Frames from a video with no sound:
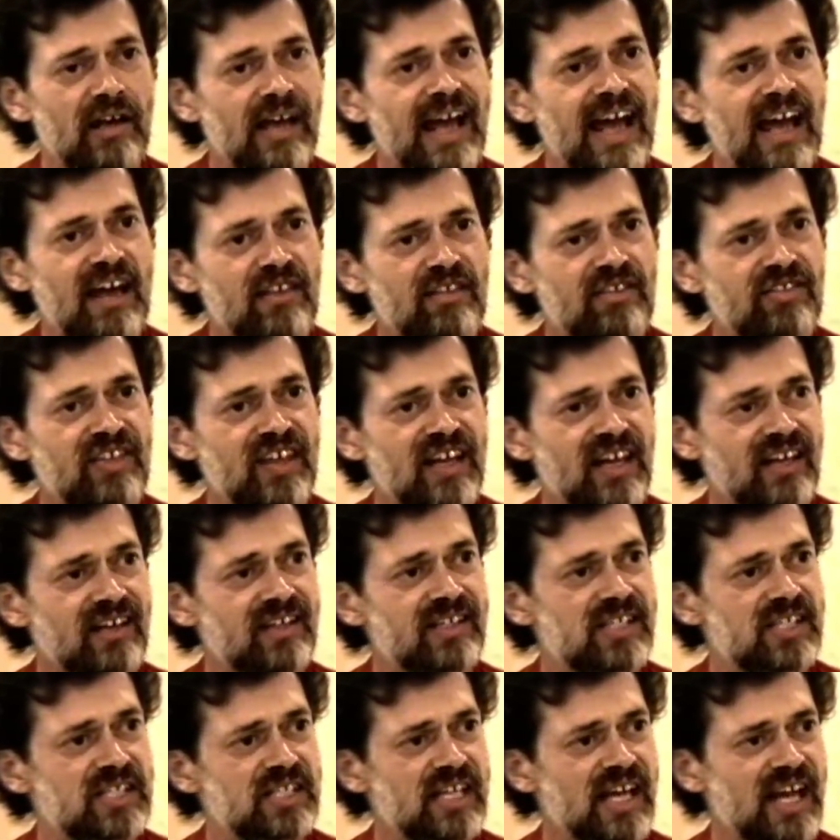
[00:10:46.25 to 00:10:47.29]

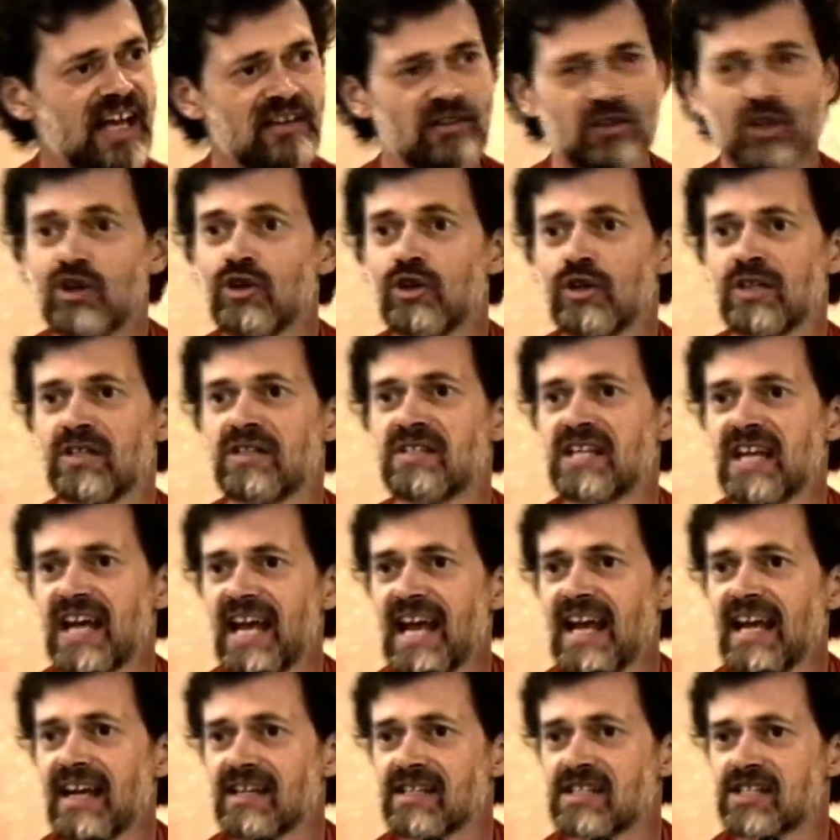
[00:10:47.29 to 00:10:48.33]
ethics and good
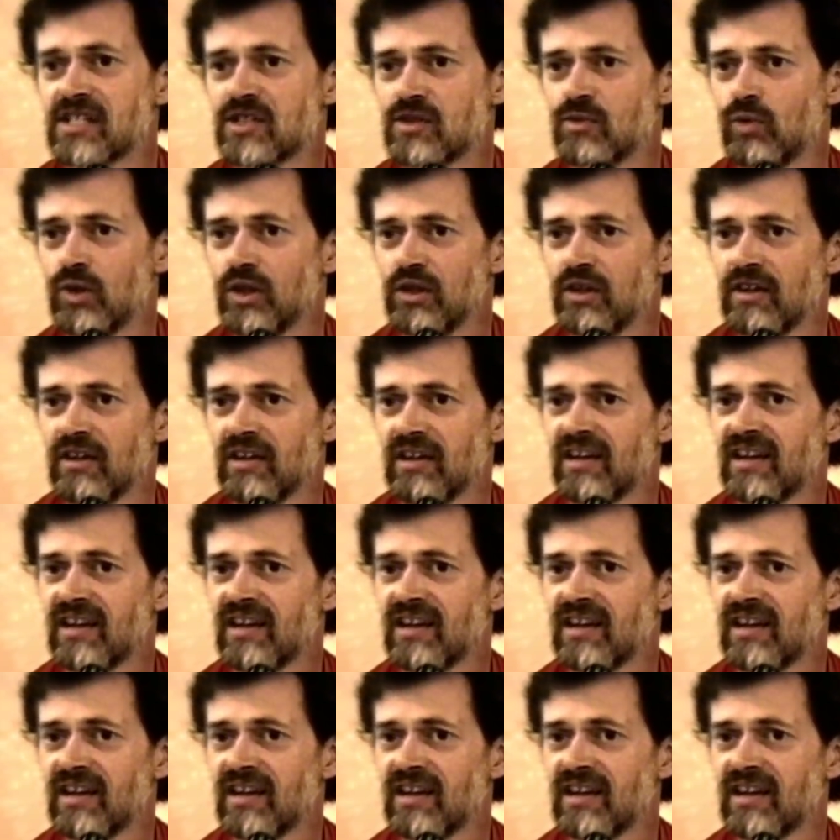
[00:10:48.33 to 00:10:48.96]
taste would